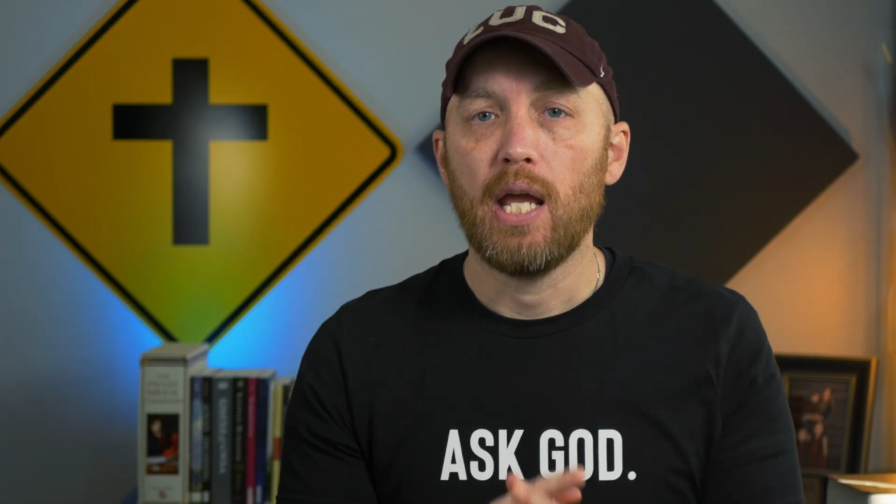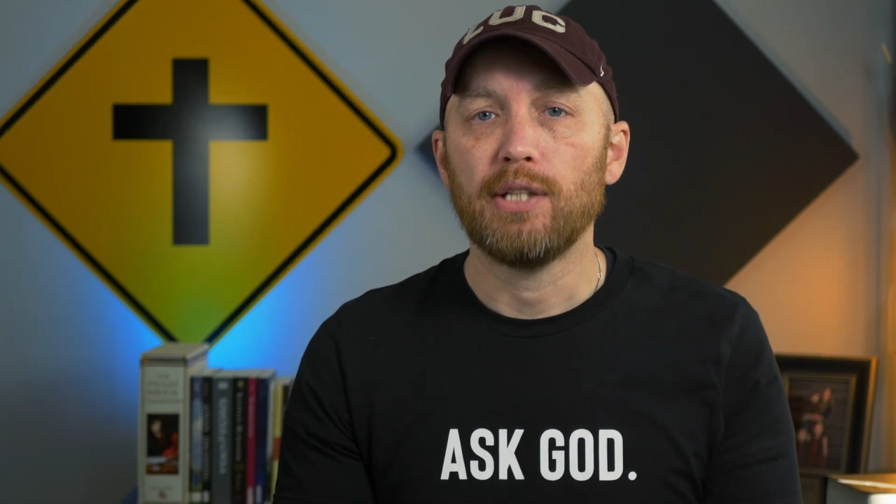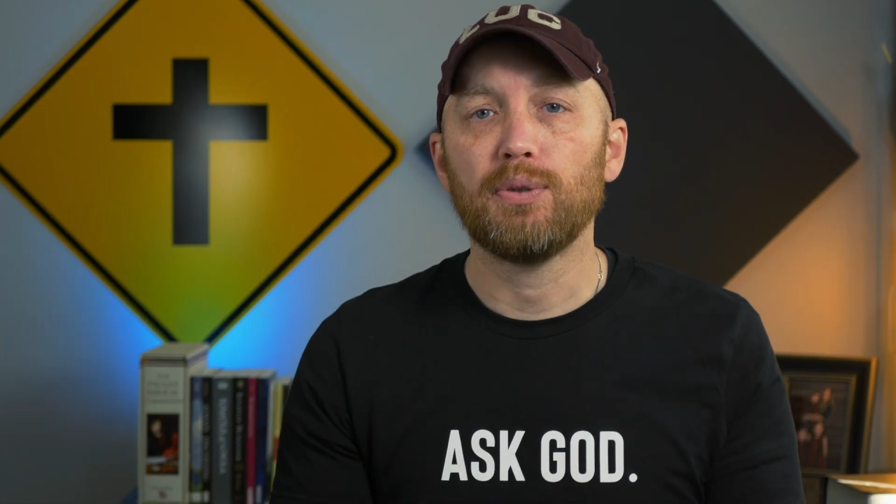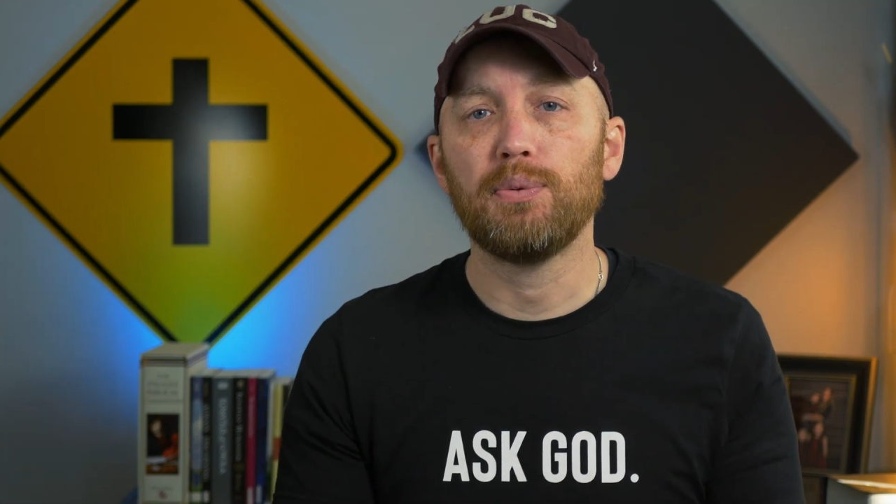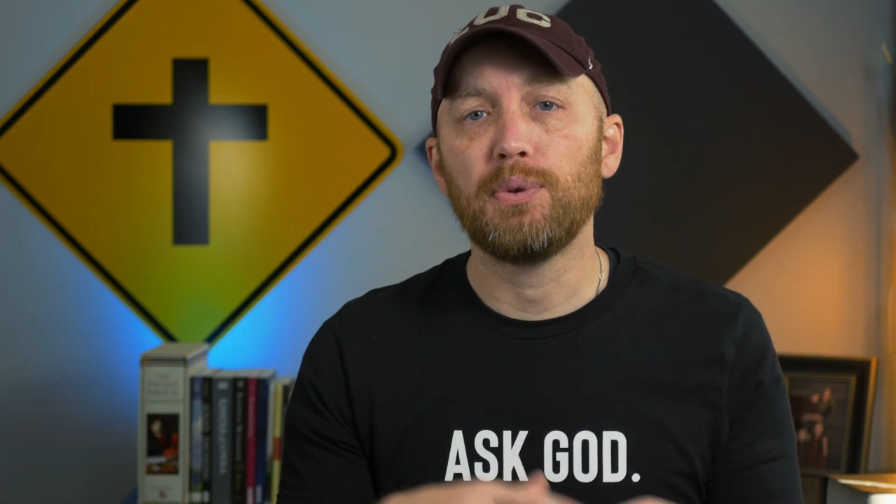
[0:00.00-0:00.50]

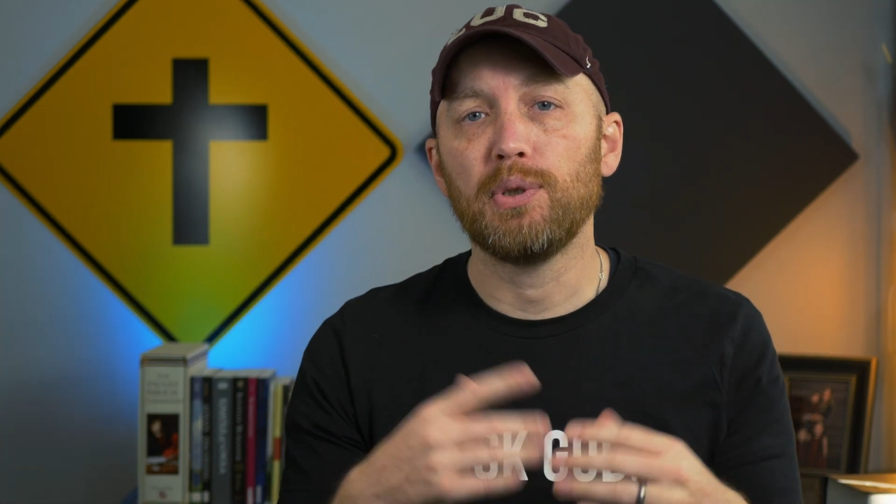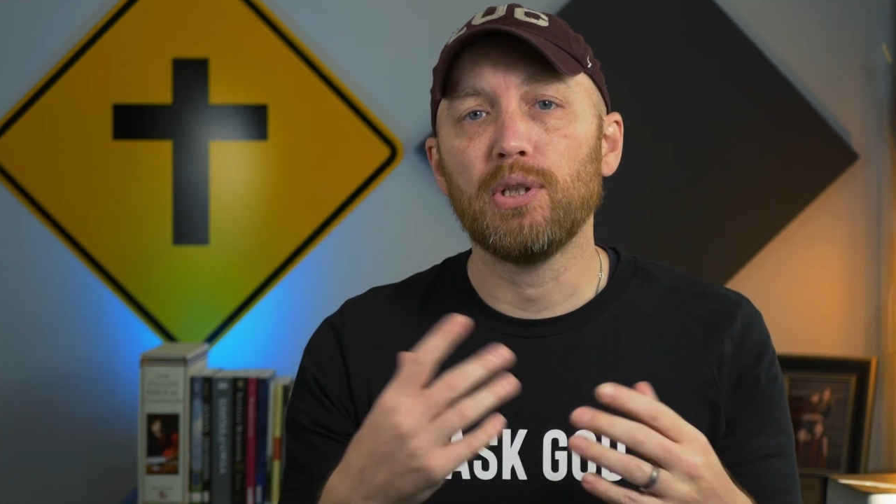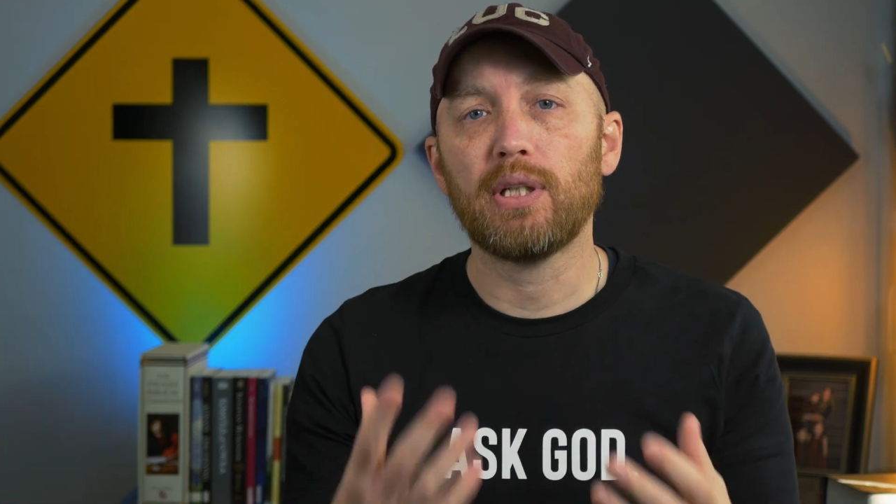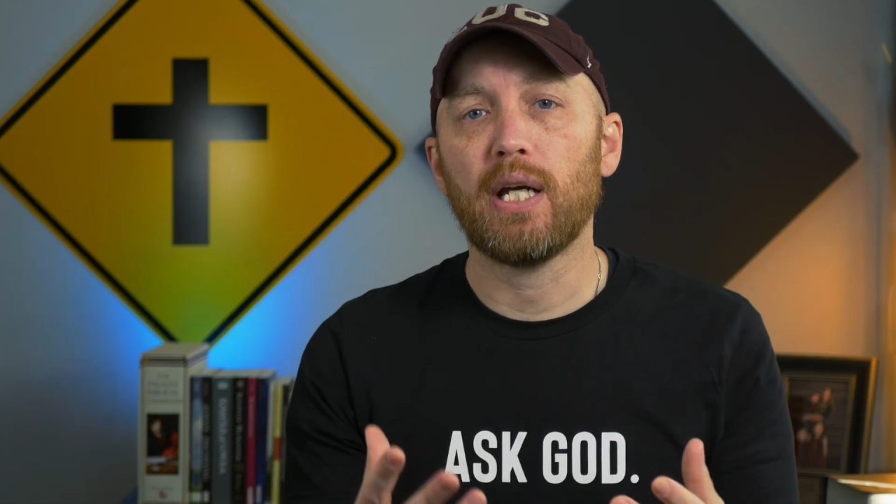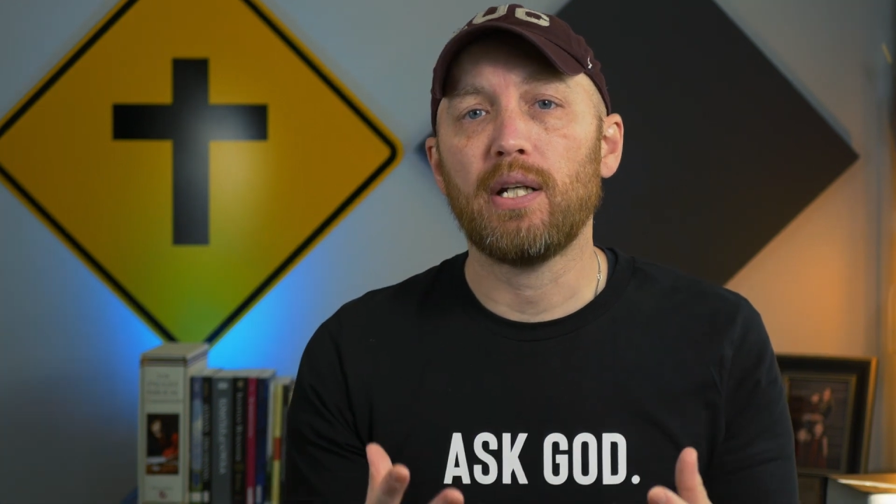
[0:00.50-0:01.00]
And so when we
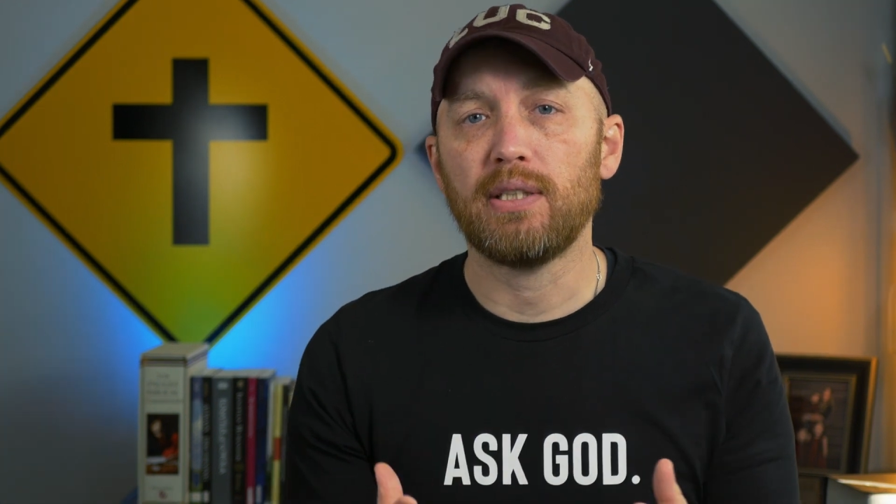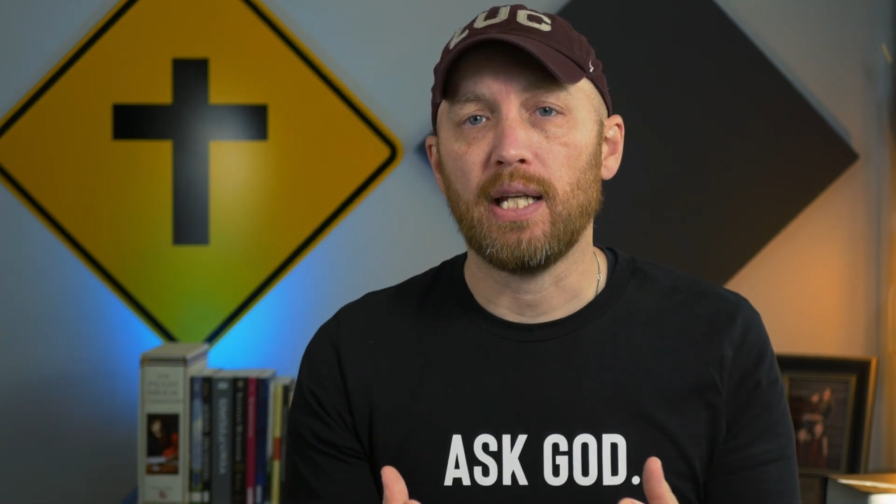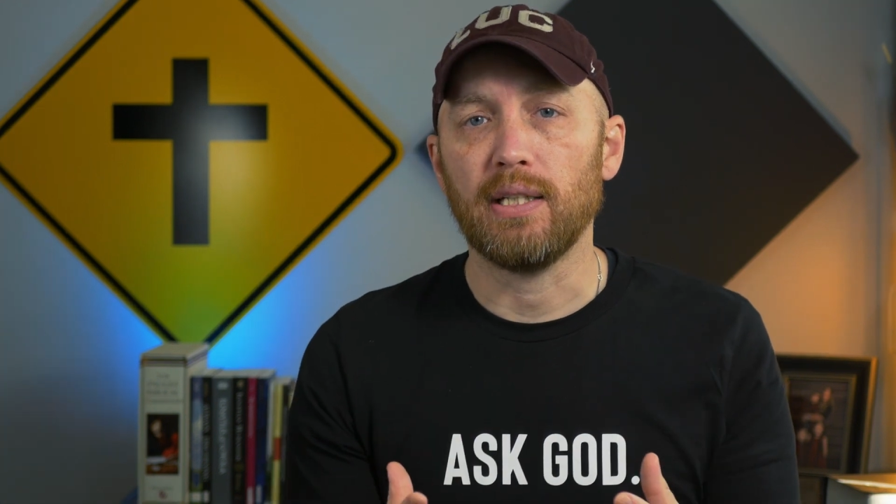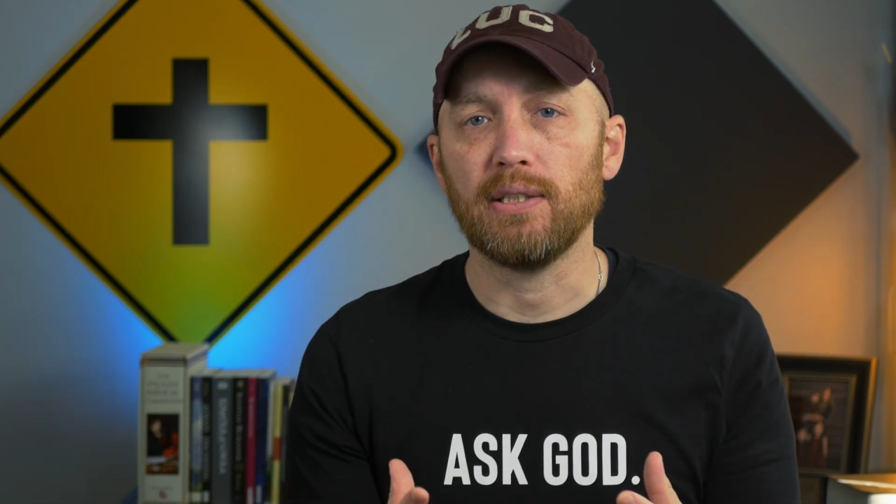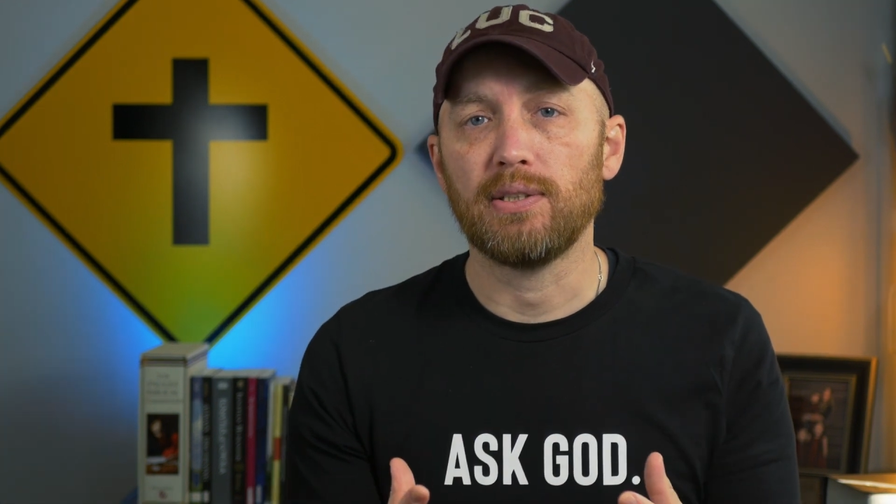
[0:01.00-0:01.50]
look at our
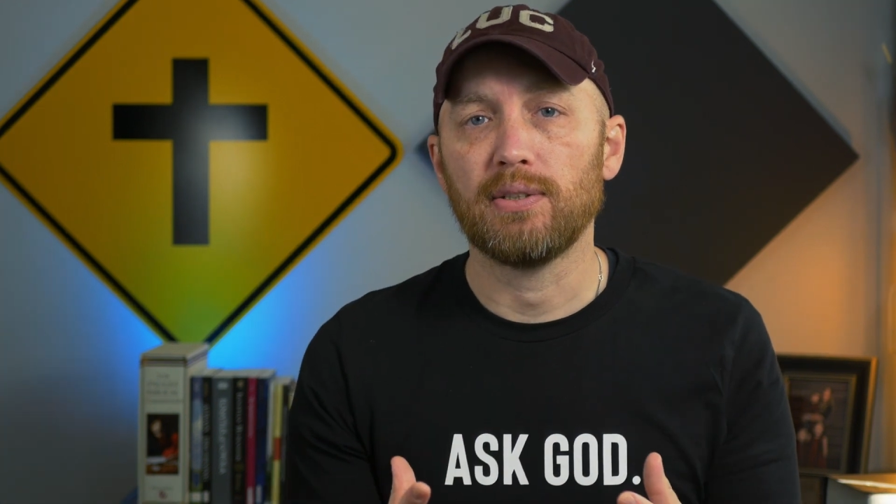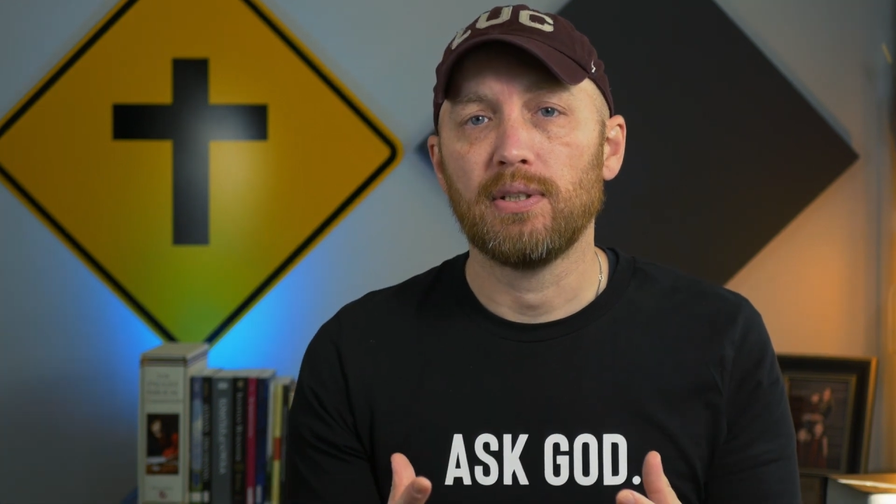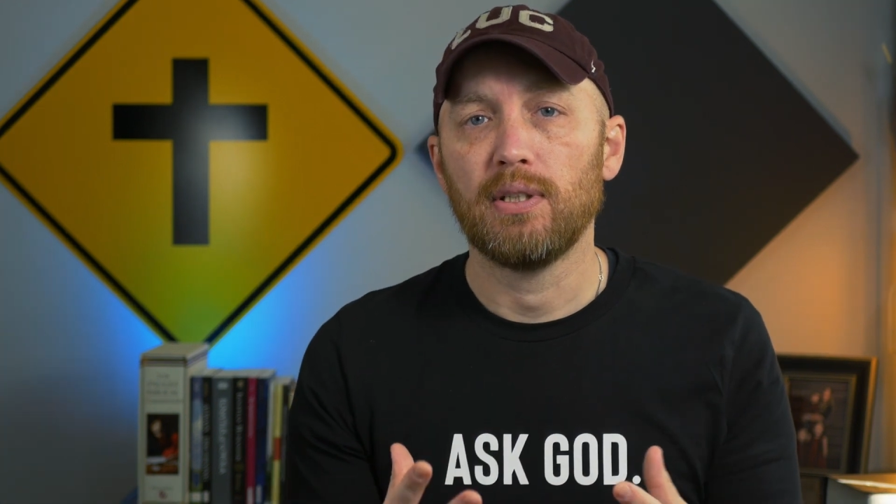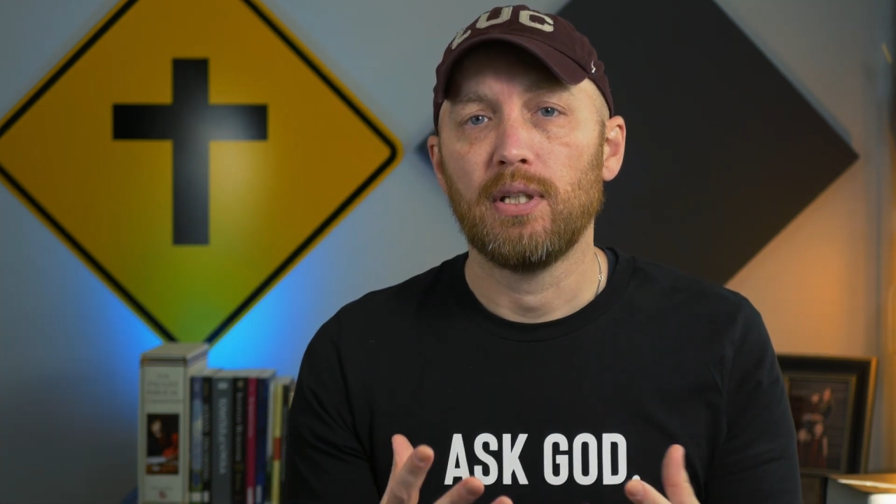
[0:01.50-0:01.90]
talents,